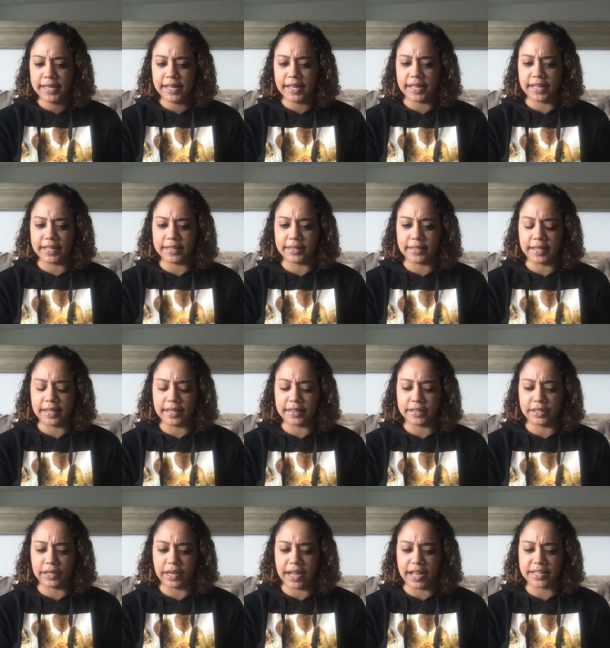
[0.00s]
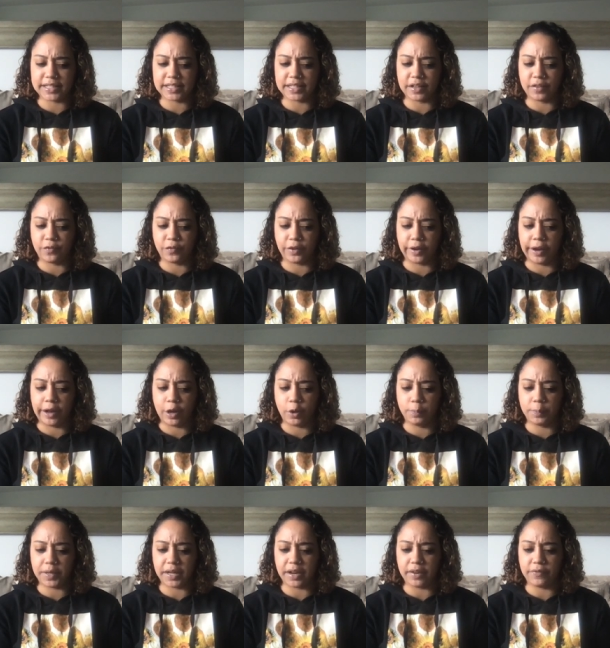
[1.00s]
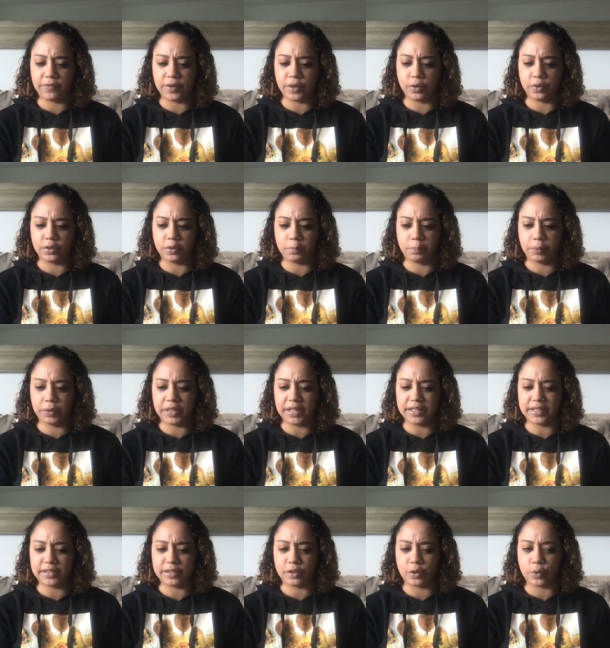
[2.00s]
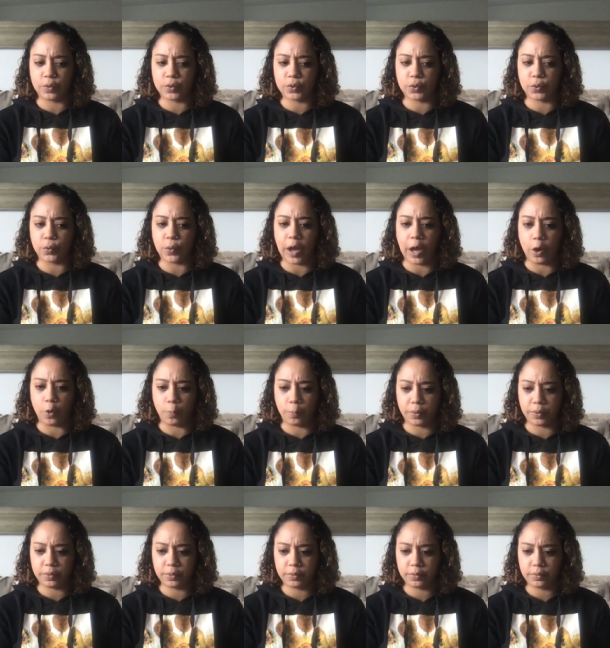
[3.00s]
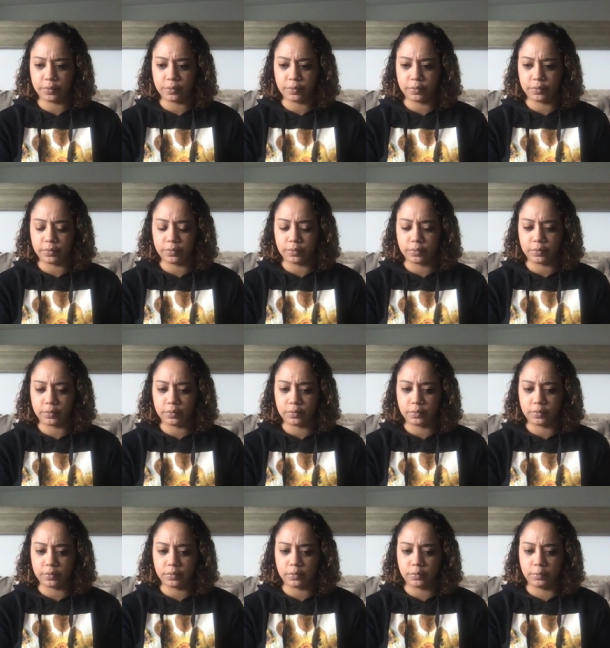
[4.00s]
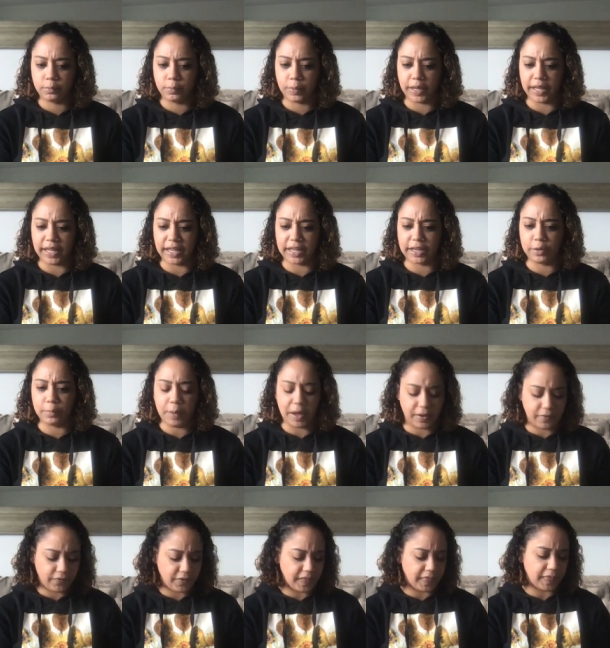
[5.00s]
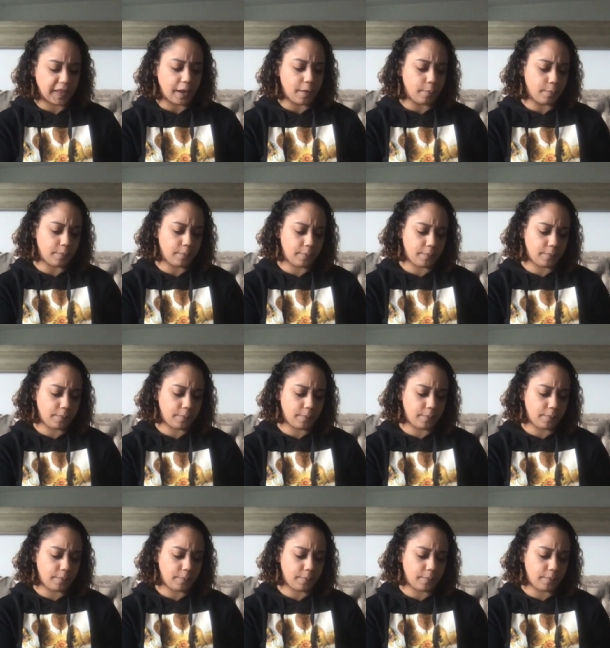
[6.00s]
and and they're asking for help that I feel depletes those who help, but it could benefit them.